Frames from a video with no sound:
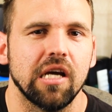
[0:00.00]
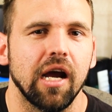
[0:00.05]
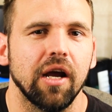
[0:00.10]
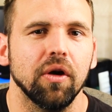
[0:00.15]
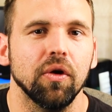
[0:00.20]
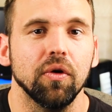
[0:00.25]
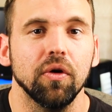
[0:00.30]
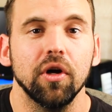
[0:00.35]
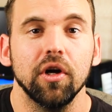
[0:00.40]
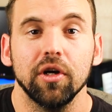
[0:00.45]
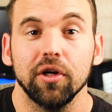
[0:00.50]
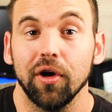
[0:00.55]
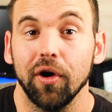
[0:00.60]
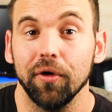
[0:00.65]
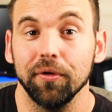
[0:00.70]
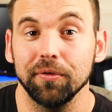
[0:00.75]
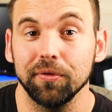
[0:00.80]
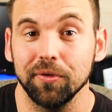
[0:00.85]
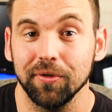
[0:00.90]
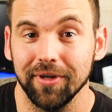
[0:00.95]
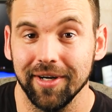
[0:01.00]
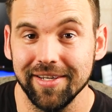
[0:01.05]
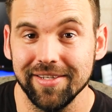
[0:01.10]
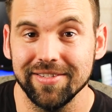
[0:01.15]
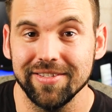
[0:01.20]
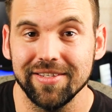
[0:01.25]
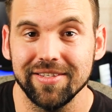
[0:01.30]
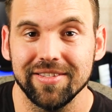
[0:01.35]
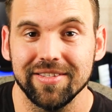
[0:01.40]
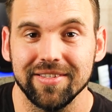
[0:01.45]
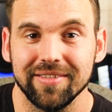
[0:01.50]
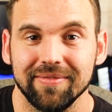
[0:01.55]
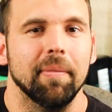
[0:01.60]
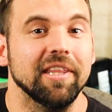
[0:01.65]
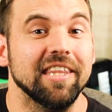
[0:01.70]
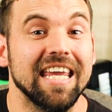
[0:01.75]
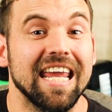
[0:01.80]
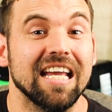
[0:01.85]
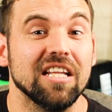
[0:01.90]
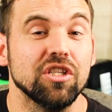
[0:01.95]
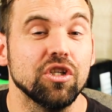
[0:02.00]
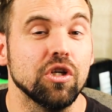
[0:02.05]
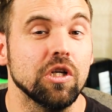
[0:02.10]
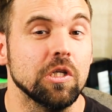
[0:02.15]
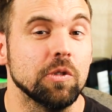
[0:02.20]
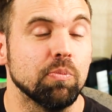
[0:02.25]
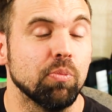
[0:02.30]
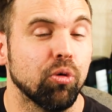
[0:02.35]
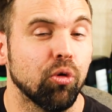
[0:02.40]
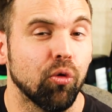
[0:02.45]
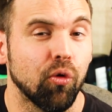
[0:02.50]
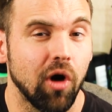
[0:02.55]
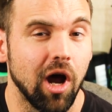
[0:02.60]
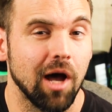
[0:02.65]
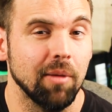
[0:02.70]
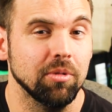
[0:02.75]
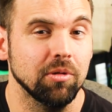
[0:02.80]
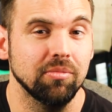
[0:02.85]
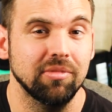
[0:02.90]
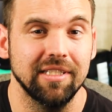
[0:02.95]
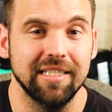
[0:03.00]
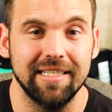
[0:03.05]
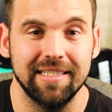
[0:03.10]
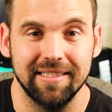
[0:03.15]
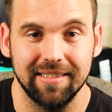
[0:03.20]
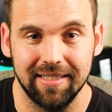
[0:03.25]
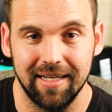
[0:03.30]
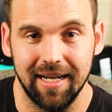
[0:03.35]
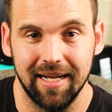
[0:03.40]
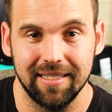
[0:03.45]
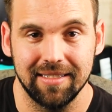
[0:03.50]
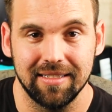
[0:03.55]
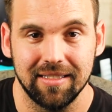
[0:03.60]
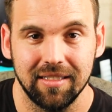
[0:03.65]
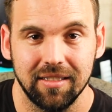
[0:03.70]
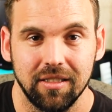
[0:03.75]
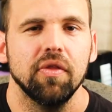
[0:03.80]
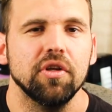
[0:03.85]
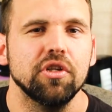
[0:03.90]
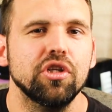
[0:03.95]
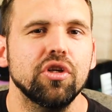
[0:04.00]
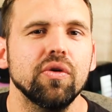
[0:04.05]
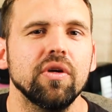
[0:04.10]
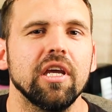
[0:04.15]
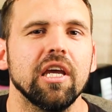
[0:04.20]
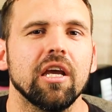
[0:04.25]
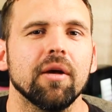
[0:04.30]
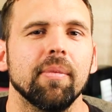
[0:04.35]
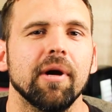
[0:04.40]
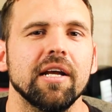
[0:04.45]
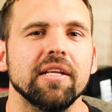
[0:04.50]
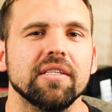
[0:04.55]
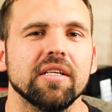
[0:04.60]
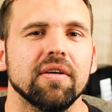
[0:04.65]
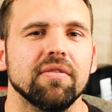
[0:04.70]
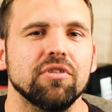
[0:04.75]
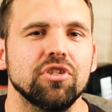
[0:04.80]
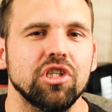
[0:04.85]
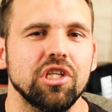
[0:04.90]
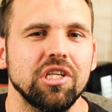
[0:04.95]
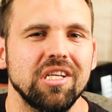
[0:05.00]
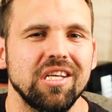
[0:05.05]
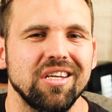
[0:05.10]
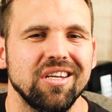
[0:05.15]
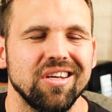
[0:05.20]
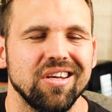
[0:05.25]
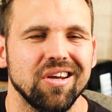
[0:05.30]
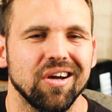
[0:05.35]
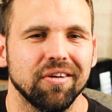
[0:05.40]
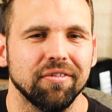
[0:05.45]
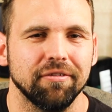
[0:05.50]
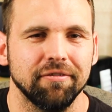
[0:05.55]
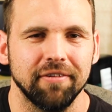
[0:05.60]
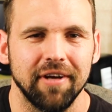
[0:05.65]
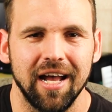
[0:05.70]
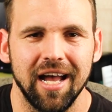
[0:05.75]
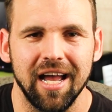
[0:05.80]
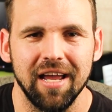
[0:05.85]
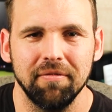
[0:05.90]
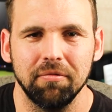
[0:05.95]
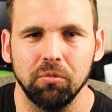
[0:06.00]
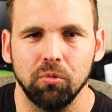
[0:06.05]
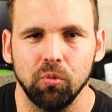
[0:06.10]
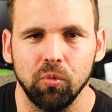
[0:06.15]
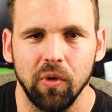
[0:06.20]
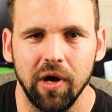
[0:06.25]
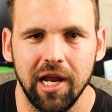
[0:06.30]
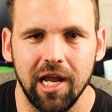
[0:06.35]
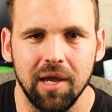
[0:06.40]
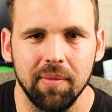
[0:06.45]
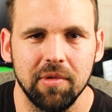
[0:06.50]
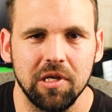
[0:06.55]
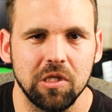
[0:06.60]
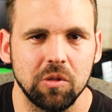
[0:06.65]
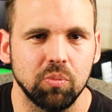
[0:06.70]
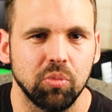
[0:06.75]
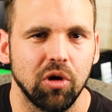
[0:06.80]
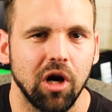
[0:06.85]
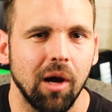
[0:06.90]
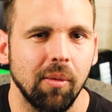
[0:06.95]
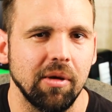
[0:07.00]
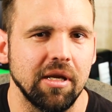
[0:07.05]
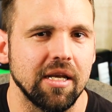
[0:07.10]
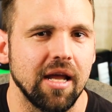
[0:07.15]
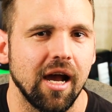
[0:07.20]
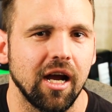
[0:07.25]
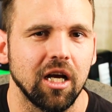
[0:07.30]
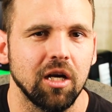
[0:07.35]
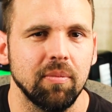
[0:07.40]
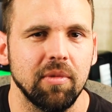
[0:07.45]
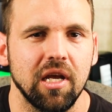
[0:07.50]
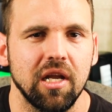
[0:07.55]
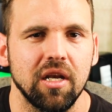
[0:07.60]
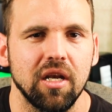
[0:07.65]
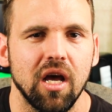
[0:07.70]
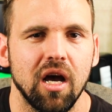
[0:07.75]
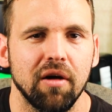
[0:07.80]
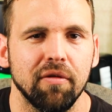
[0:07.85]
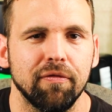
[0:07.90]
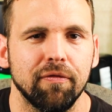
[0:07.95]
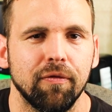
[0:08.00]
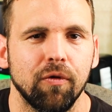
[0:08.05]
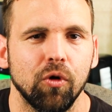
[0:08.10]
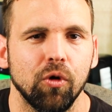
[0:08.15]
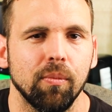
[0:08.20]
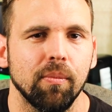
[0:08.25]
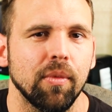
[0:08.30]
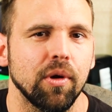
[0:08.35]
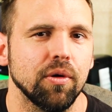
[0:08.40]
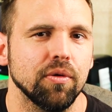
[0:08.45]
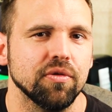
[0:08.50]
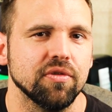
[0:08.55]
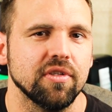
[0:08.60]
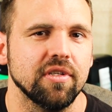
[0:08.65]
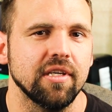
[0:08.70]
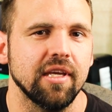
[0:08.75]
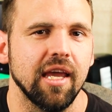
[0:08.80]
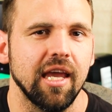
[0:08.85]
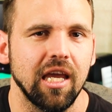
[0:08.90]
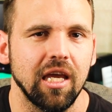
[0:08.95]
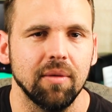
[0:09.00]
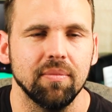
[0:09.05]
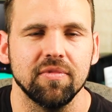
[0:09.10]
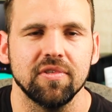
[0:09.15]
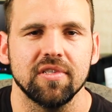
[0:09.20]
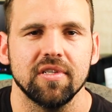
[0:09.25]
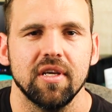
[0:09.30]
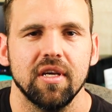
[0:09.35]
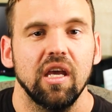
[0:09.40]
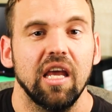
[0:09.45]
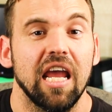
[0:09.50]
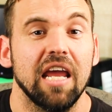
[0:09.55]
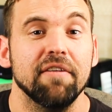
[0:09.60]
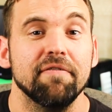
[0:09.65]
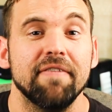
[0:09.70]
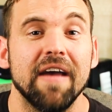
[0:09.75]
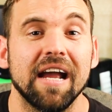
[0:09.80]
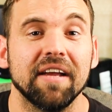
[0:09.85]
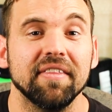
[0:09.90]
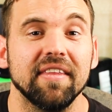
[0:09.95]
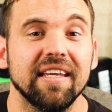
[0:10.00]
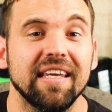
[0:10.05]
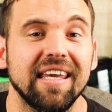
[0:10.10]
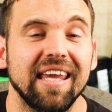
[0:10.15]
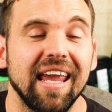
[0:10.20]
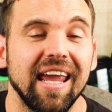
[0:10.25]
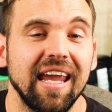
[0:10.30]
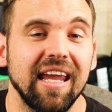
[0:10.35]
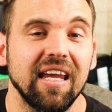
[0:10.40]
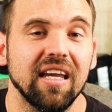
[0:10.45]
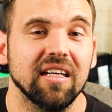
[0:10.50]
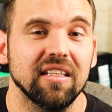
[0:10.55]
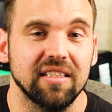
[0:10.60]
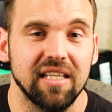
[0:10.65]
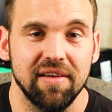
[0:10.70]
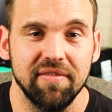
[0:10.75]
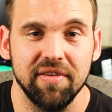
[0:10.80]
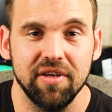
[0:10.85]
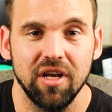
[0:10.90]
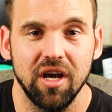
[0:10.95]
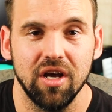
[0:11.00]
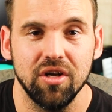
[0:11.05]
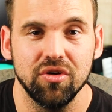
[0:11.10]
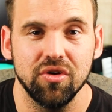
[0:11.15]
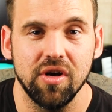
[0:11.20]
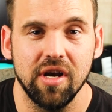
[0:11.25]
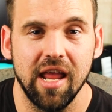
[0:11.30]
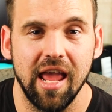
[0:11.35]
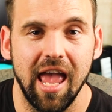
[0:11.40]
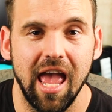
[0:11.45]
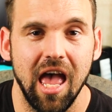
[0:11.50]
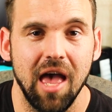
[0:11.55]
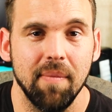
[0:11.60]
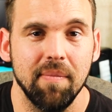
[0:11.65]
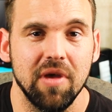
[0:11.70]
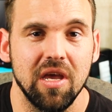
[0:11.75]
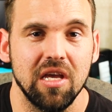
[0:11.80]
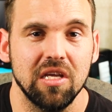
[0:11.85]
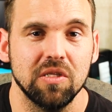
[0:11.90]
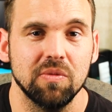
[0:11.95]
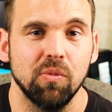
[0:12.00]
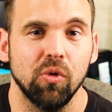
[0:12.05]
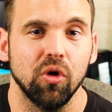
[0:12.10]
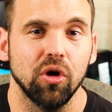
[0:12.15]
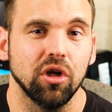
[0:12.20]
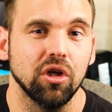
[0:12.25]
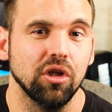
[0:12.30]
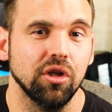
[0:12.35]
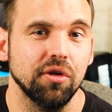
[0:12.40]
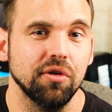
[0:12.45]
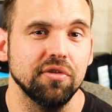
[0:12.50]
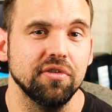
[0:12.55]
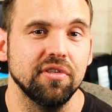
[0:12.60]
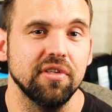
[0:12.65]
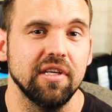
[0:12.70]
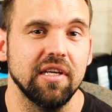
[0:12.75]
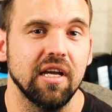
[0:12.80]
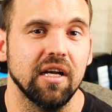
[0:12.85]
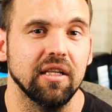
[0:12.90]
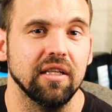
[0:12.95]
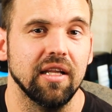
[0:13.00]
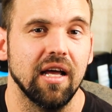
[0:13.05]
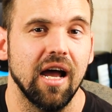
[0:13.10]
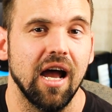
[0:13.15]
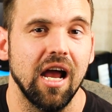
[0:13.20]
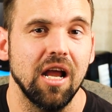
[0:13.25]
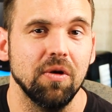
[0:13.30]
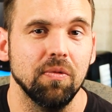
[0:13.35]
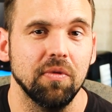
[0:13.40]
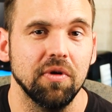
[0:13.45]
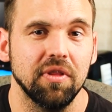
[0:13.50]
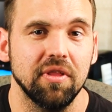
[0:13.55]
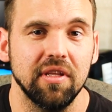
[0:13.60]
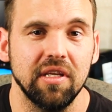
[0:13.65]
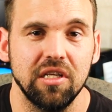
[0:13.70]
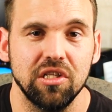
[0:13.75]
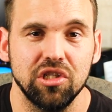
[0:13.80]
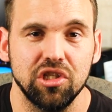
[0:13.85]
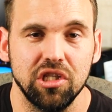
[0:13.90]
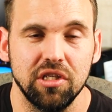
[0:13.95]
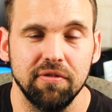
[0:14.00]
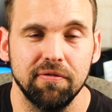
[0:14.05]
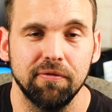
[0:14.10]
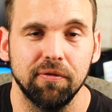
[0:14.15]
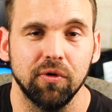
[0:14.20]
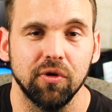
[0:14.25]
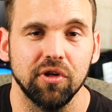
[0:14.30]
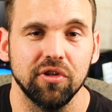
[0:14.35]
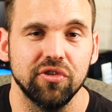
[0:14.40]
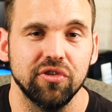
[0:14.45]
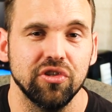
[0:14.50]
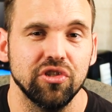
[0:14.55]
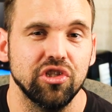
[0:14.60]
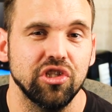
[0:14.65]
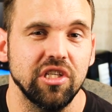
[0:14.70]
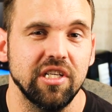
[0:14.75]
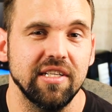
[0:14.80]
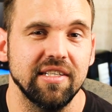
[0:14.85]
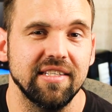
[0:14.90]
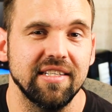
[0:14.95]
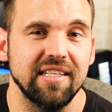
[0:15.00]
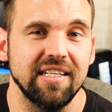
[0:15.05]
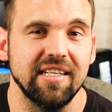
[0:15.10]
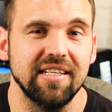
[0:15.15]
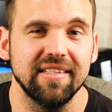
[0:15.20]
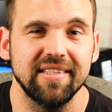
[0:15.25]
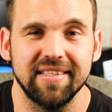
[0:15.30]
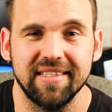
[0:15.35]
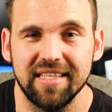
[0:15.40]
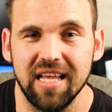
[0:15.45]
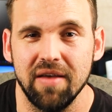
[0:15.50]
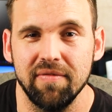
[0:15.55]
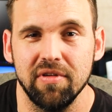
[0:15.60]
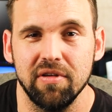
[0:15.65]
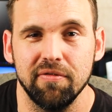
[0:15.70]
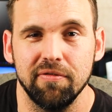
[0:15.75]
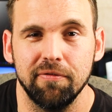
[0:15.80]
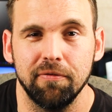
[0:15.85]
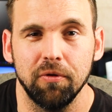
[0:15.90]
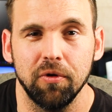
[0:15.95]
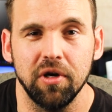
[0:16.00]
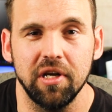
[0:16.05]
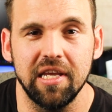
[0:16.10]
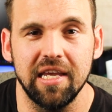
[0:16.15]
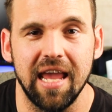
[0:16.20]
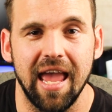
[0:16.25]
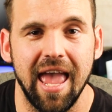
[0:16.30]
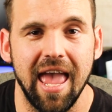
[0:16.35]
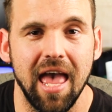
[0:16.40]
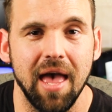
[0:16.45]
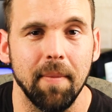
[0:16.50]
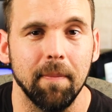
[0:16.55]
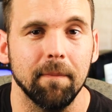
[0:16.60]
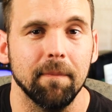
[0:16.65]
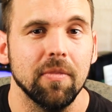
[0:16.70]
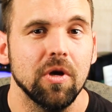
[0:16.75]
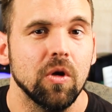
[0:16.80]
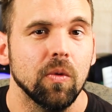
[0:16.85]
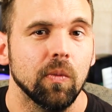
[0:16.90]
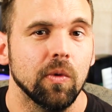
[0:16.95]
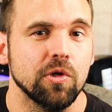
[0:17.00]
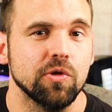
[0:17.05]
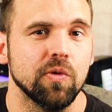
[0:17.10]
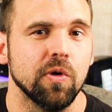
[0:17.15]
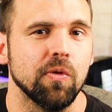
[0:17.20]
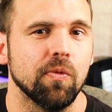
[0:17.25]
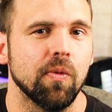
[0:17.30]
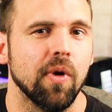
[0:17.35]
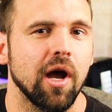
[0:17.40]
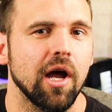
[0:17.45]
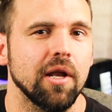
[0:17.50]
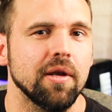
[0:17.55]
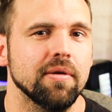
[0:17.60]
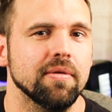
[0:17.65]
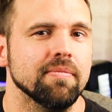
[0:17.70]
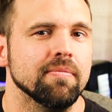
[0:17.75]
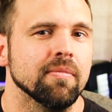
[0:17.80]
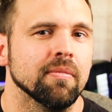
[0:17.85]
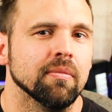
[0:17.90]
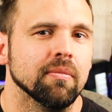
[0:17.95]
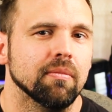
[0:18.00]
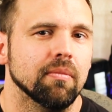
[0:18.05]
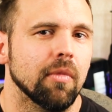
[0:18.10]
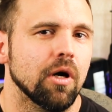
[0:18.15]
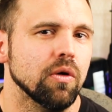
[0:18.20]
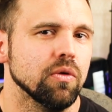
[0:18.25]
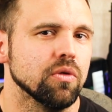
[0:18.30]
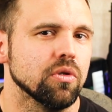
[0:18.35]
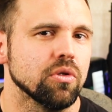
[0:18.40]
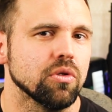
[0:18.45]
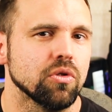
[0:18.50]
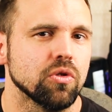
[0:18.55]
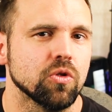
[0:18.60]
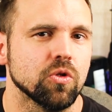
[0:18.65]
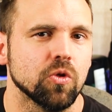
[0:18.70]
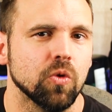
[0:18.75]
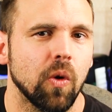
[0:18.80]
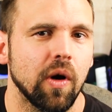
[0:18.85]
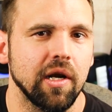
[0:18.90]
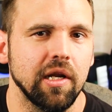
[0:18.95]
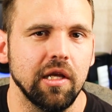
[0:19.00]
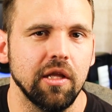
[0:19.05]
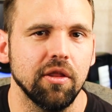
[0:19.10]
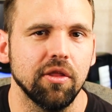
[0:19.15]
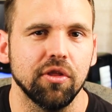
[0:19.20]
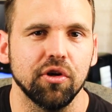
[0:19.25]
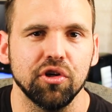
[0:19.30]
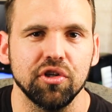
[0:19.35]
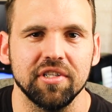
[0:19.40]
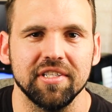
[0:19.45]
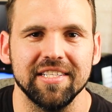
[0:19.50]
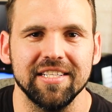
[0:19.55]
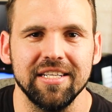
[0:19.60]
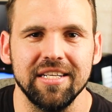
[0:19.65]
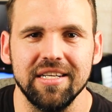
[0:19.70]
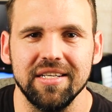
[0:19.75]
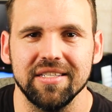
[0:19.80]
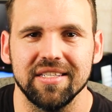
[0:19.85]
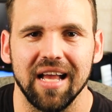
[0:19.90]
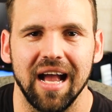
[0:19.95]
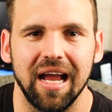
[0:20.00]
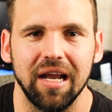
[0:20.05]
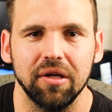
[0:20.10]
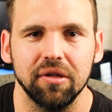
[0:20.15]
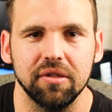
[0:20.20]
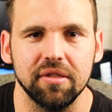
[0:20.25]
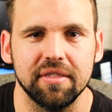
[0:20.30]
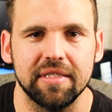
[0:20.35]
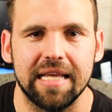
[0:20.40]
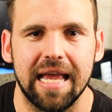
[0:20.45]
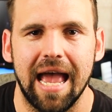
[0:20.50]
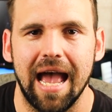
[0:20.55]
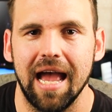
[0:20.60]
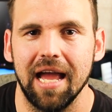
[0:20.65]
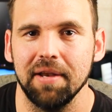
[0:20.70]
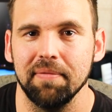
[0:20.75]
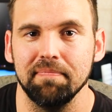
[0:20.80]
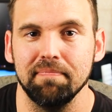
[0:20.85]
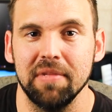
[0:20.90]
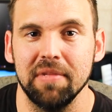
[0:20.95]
title called Crysis. But the answer is probably not. The two gigabytes of GDDR5 RAM is probably not going to be enough for most games. In fact, the K1100M is more closely aligned with the GeForce GT740M, which would run most 2013 titles at